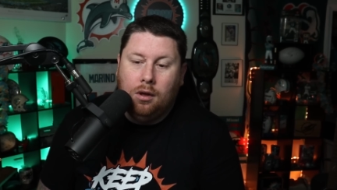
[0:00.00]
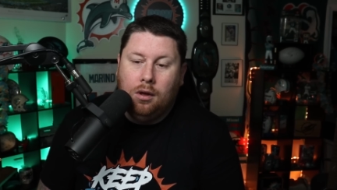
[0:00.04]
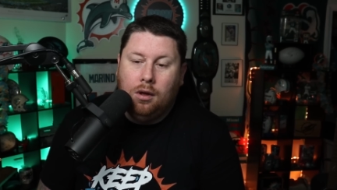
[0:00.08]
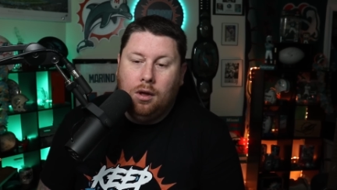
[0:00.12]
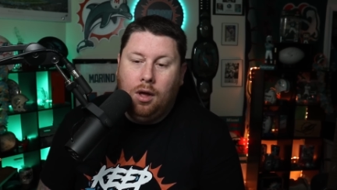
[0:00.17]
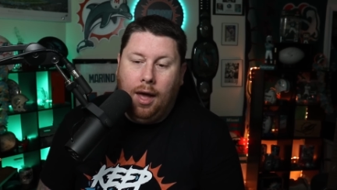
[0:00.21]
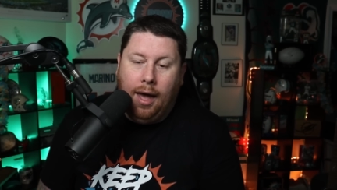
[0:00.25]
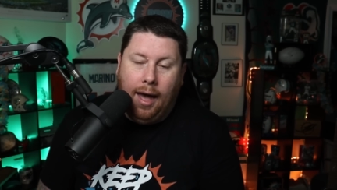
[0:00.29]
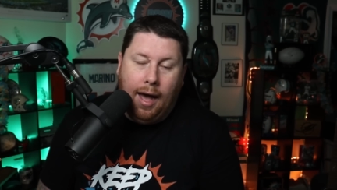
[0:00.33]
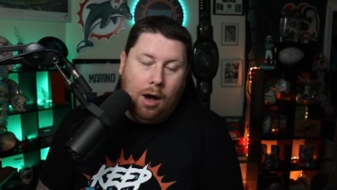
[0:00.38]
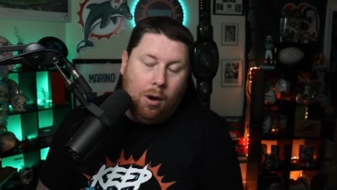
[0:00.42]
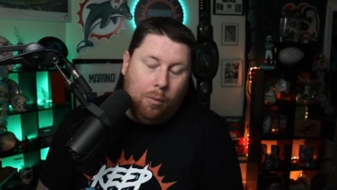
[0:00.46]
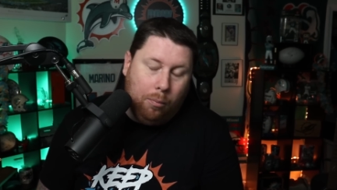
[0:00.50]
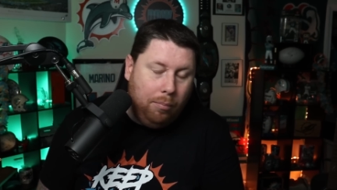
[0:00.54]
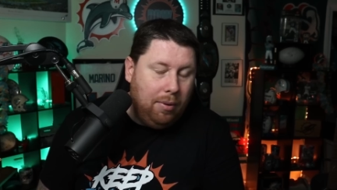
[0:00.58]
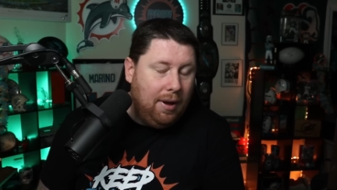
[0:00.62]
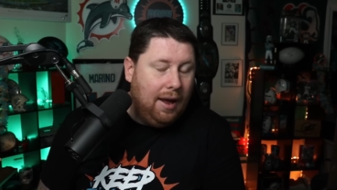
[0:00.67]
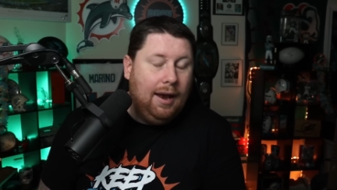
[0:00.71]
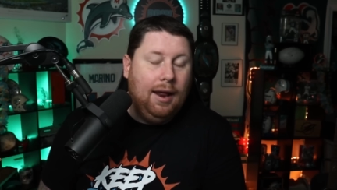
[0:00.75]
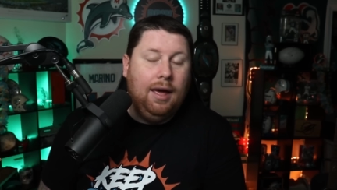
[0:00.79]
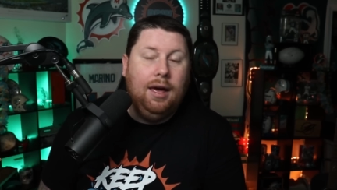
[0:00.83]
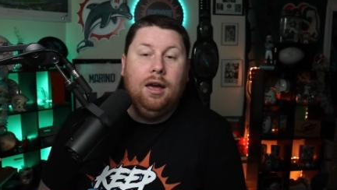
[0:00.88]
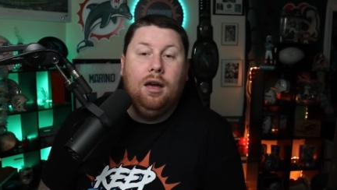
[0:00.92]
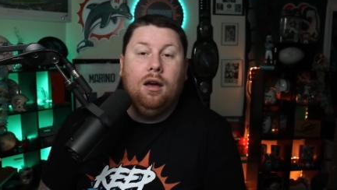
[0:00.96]

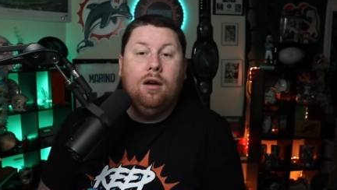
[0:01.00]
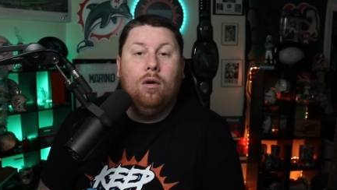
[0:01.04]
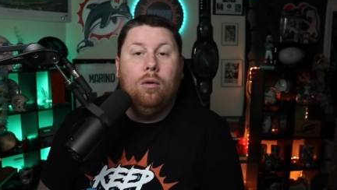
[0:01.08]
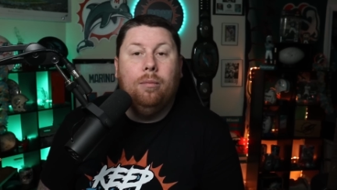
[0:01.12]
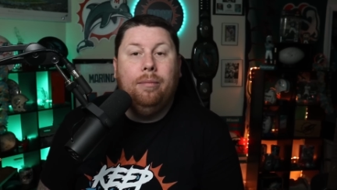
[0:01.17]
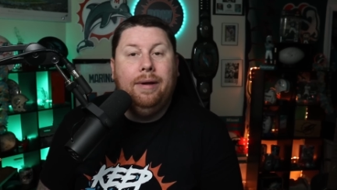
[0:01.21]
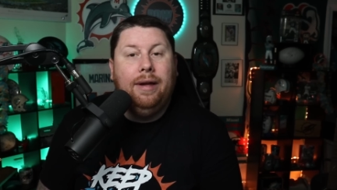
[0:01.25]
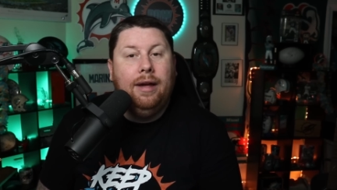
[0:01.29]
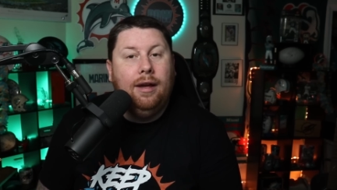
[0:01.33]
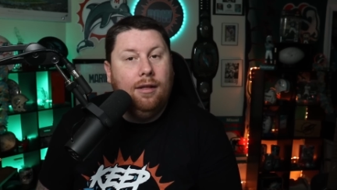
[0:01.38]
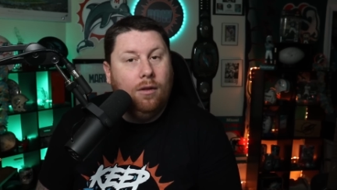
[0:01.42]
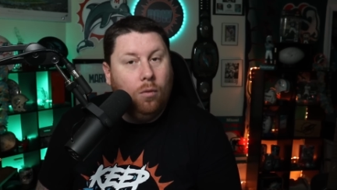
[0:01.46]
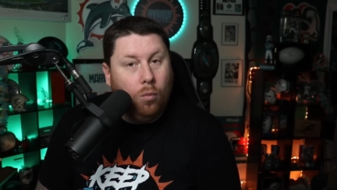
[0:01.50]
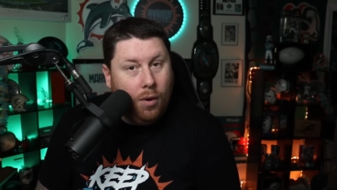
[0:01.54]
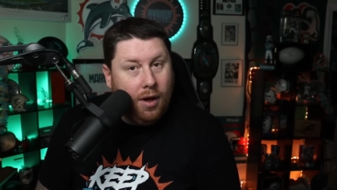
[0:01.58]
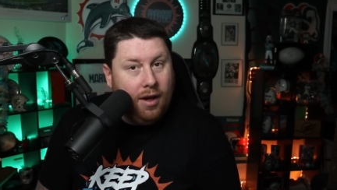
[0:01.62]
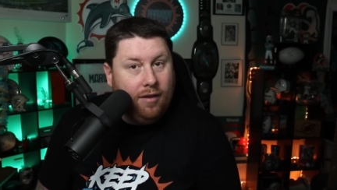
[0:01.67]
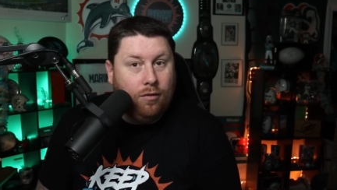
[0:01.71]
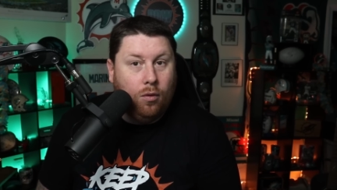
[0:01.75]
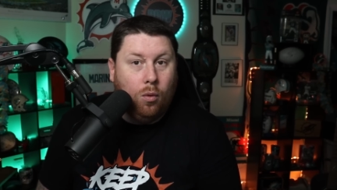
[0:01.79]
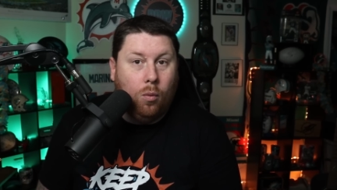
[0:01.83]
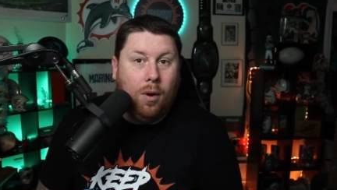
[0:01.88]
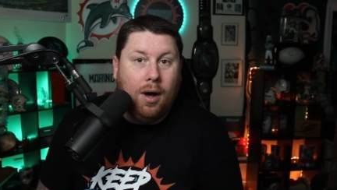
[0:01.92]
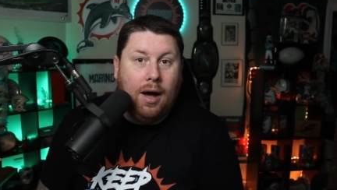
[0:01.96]
outbidding or being a
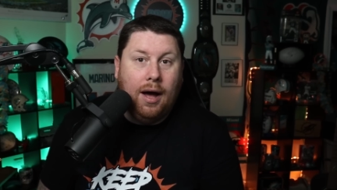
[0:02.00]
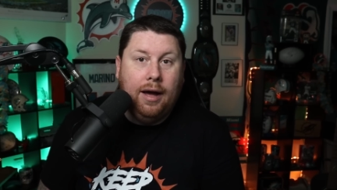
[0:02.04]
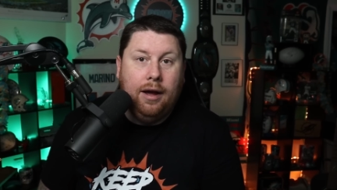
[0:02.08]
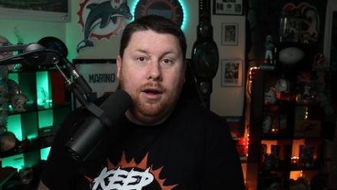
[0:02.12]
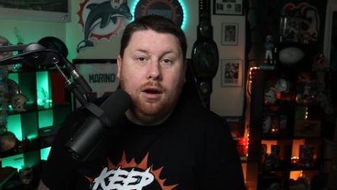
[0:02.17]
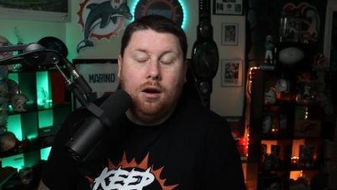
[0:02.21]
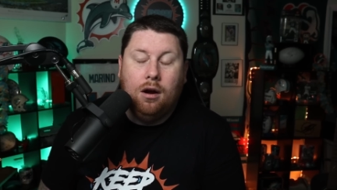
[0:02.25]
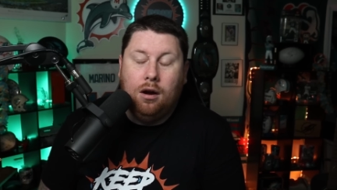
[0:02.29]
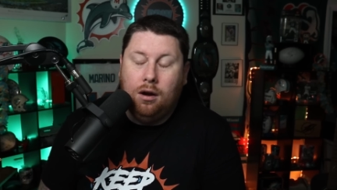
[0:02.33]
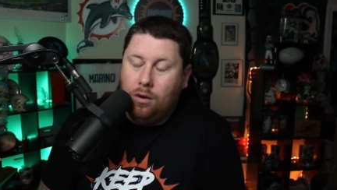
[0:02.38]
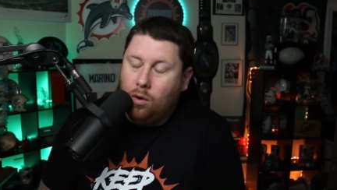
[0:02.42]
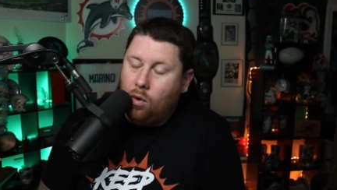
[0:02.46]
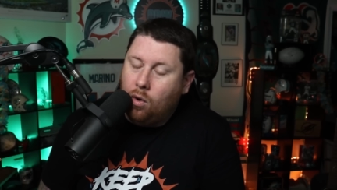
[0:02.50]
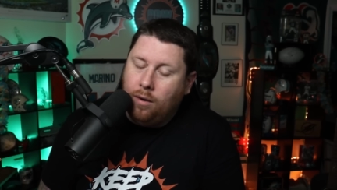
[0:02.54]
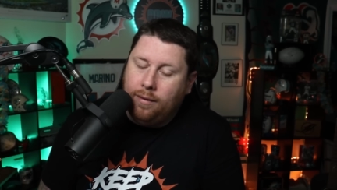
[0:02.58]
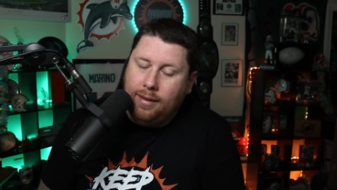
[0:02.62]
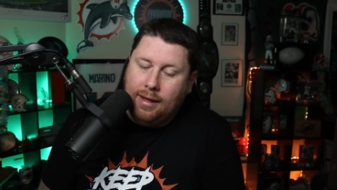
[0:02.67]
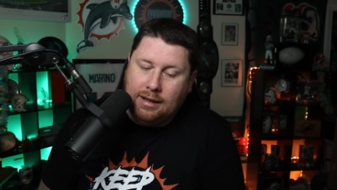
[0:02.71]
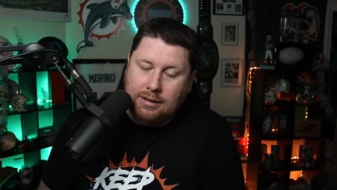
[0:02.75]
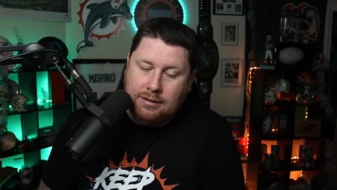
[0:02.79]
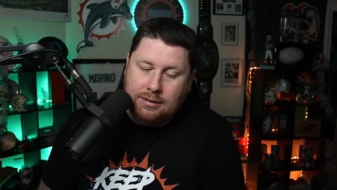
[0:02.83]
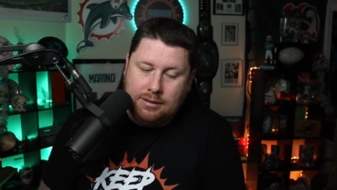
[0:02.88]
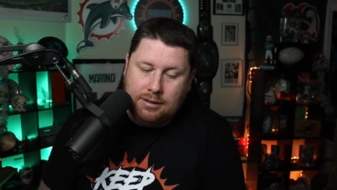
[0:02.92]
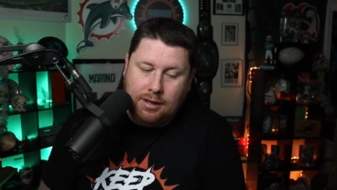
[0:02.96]
waiver wire and all
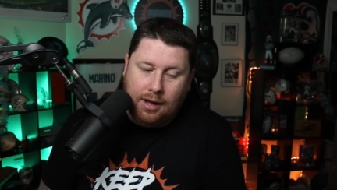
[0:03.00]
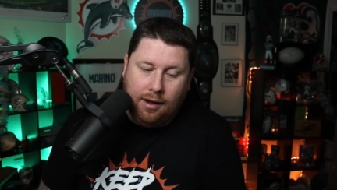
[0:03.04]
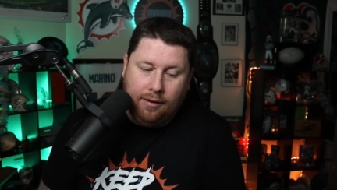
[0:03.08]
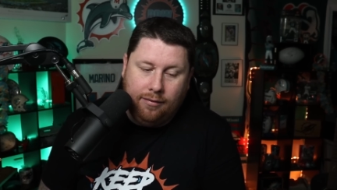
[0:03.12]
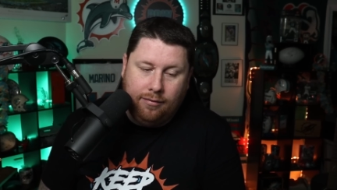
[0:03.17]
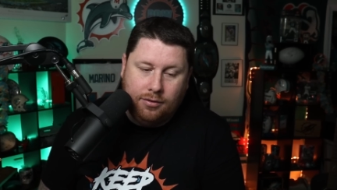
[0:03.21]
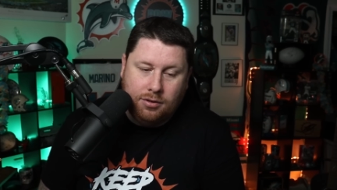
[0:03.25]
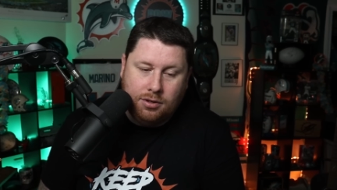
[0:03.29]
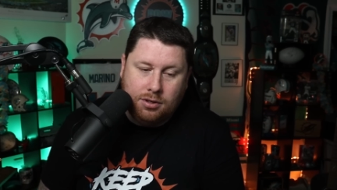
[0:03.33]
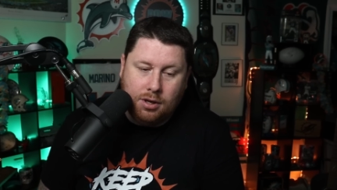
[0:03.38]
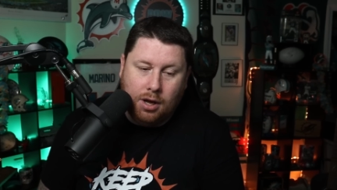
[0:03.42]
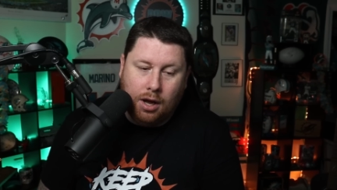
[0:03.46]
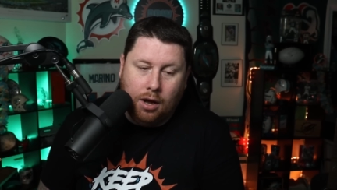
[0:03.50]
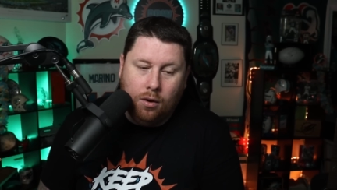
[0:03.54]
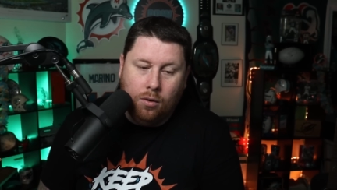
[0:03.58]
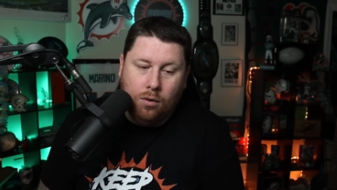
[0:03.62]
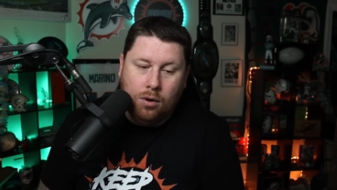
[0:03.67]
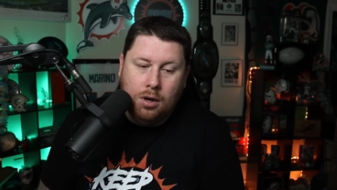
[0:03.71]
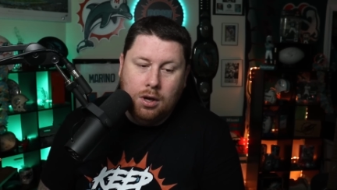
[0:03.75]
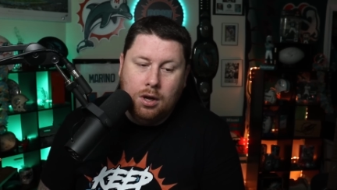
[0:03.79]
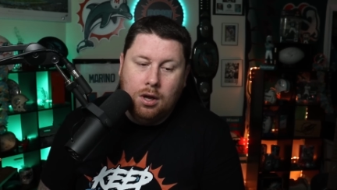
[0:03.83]
that stuff. So